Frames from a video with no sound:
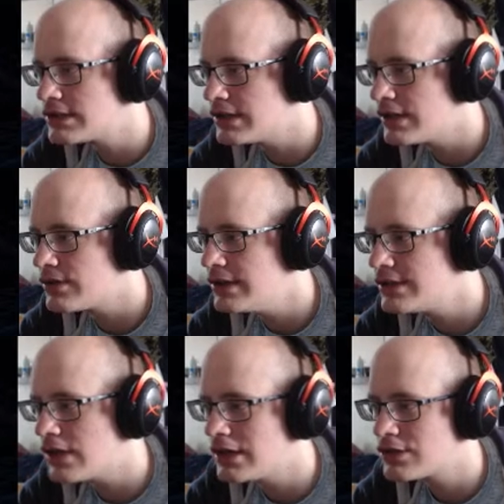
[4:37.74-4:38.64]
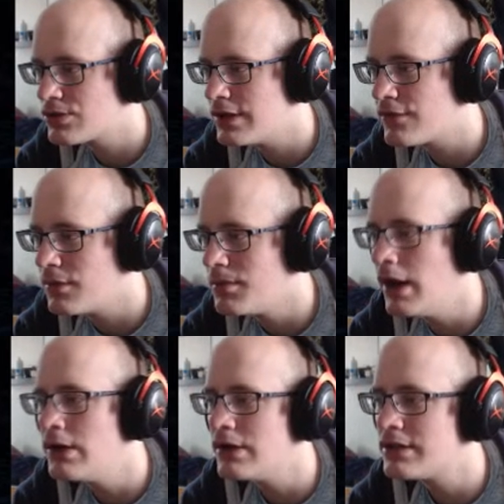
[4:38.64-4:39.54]
an increase. Cost decreased from
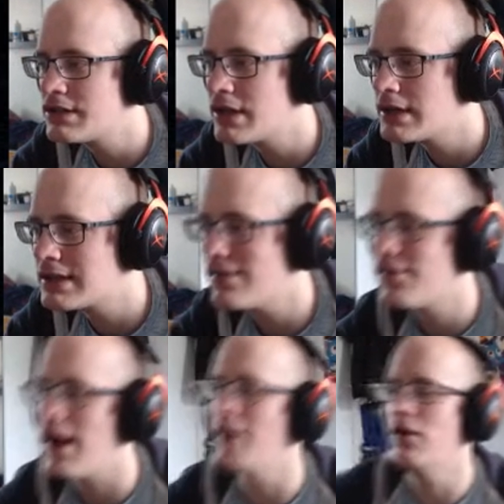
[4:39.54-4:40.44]
100 to 75.